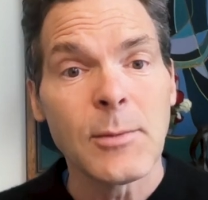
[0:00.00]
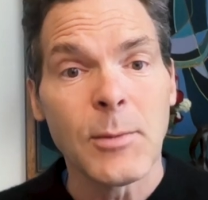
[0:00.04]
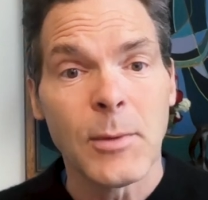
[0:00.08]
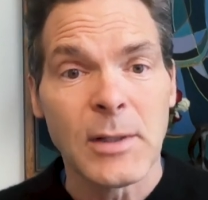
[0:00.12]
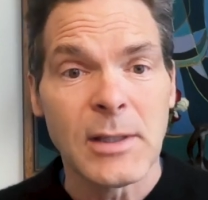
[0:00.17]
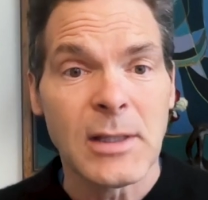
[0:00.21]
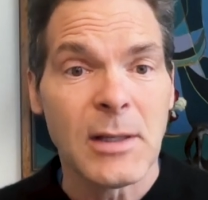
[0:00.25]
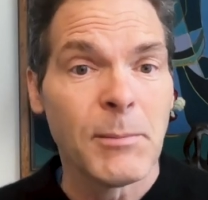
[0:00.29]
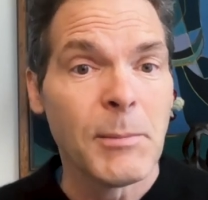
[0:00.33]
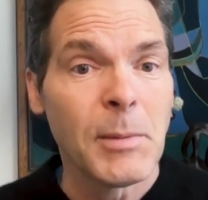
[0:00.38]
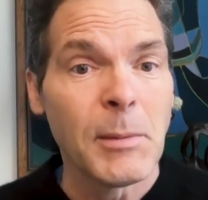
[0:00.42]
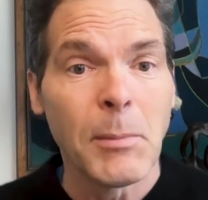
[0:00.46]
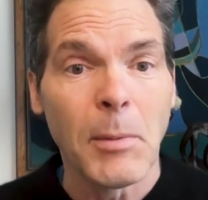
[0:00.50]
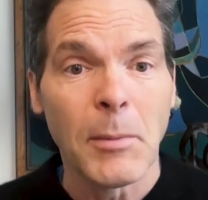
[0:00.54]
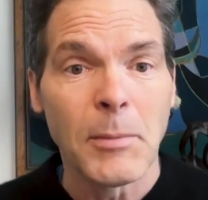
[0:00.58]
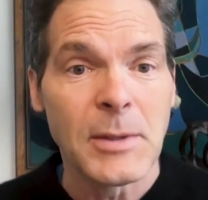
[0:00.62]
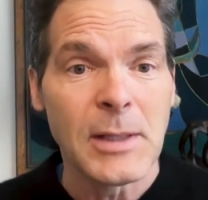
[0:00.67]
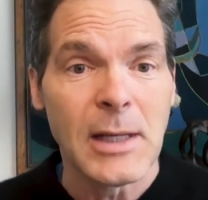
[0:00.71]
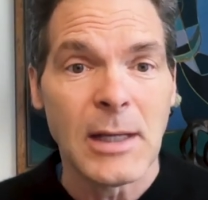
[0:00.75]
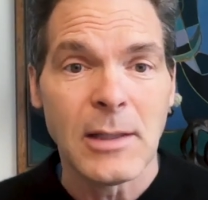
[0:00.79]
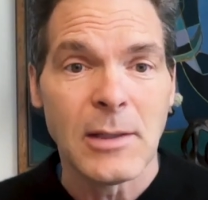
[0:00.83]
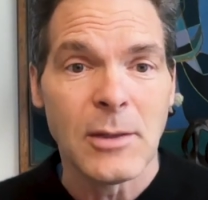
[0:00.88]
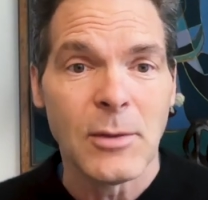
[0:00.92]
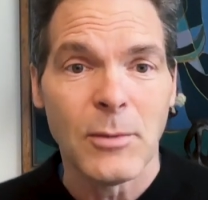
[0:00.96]
where some people
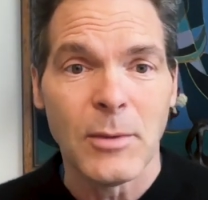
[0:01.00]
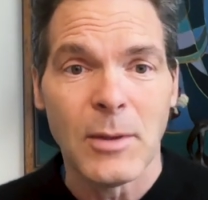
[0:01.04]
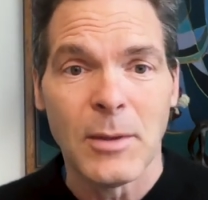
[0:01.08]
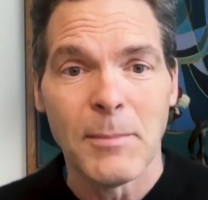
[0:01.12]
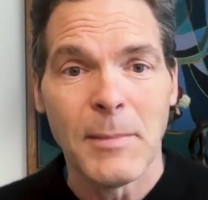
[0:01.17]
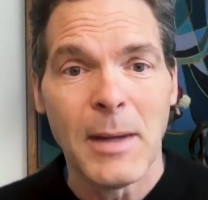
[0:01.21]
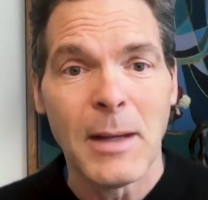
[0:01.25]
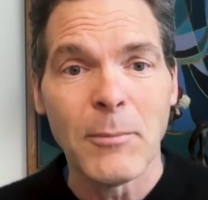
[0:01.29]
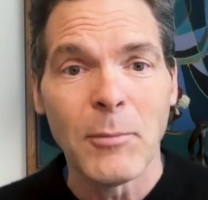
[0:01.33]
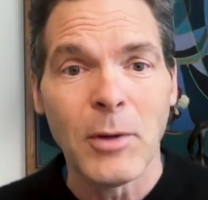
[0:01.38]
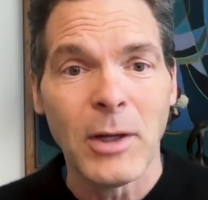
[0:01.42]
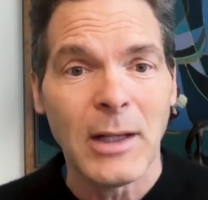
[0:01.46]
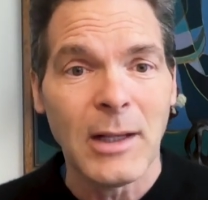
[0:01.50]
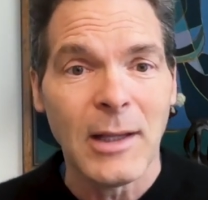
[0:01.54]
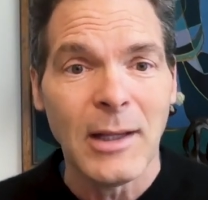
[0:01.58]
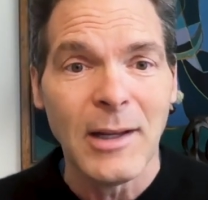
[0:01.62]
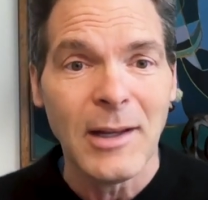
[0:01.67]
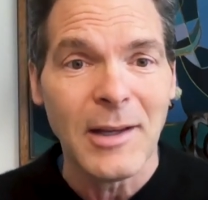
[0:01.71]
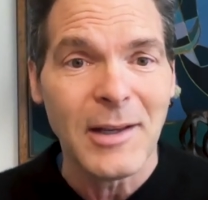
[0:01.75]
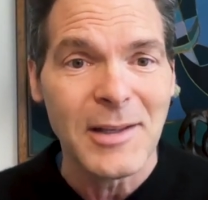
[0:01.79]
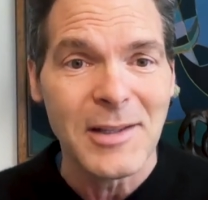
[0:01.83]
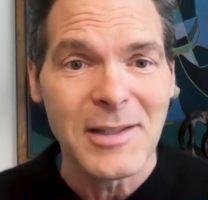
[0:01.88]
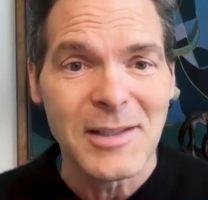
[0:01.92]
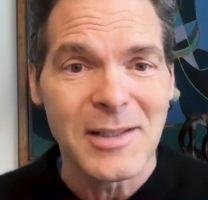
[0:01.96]
present to a memory
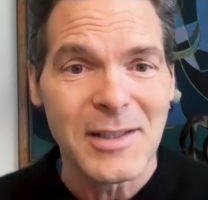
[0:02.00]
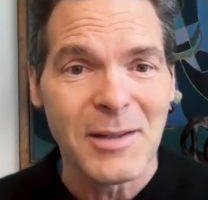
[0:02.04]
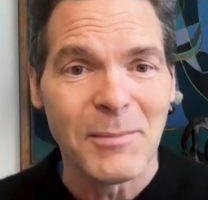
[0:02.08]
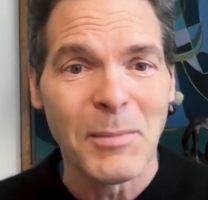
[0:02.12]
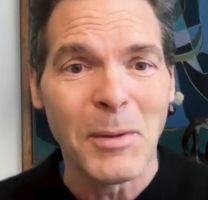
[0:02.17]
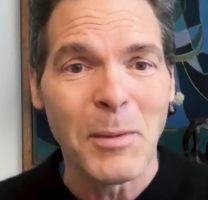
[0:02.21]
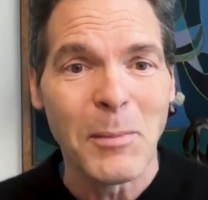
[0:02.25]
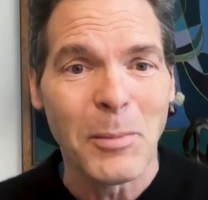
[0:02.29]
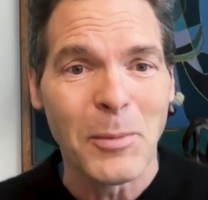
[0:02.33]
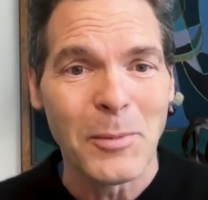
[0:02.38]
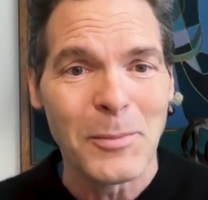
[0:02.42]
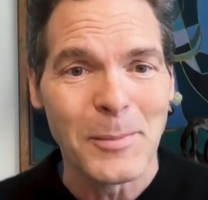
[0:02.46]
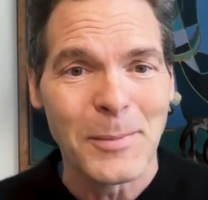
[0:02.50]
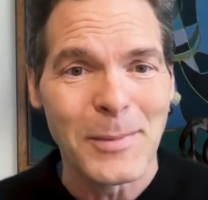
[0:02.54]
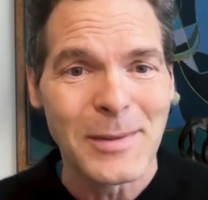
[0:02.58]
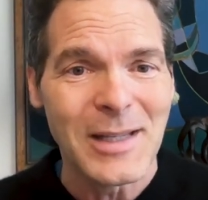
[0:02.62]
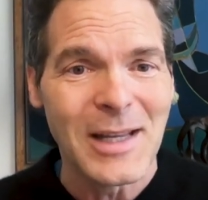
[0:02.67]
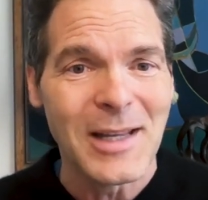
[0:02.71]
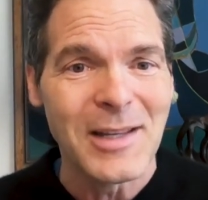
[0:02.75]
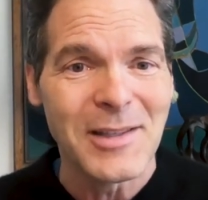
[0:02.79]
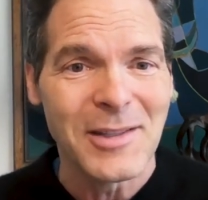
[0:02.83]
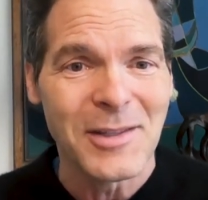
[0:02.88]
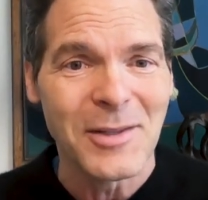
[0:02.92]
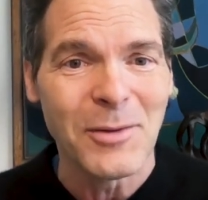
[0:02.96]
clinic and some people
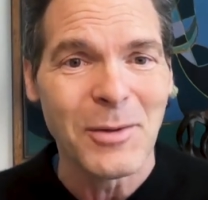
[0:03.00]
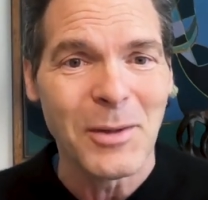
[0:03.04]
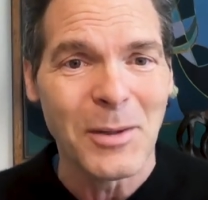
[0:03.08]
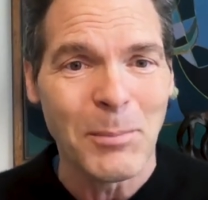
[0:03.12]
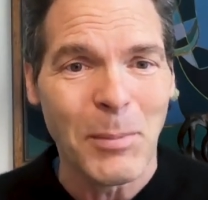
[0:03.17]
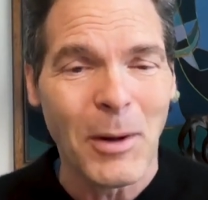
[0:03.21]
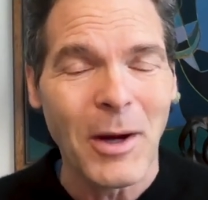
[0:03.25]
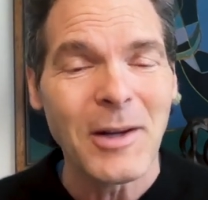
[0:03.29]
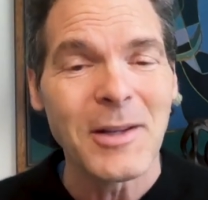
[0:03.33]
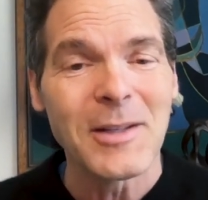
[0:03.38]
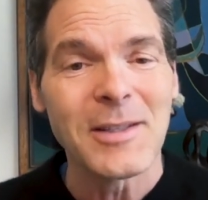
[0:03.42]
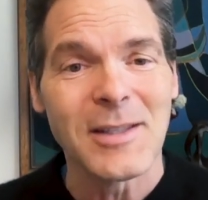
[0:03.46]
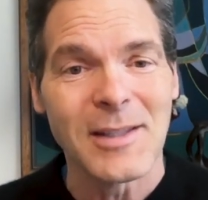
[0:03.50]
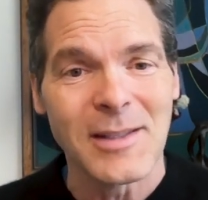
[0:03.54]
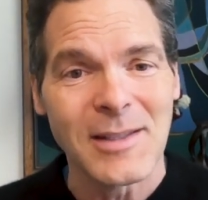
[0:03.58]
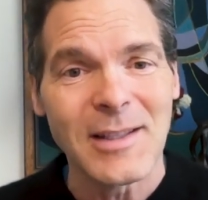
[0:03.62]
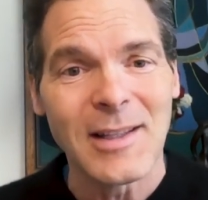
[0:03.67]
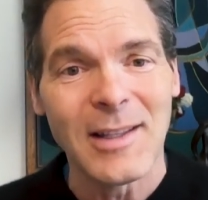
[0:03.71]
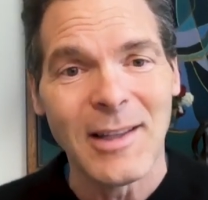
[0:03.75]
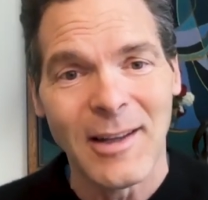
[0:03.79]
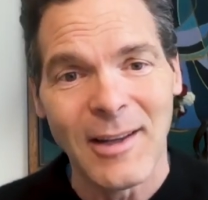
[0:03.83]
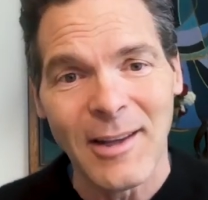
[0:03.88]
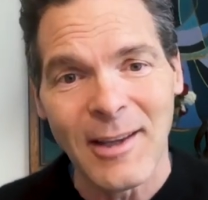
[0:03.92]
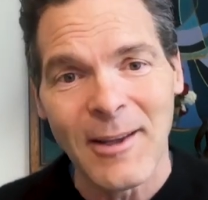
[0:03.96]
present to a Parkinson's
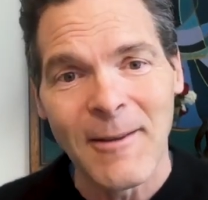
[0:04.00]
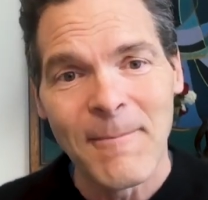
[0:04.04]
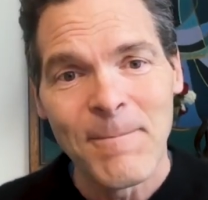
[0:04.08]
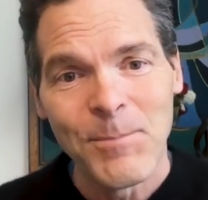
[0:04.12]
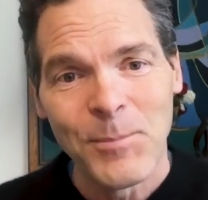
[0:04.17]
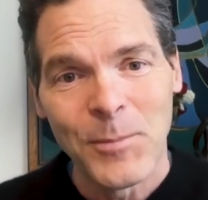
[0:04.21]
clinic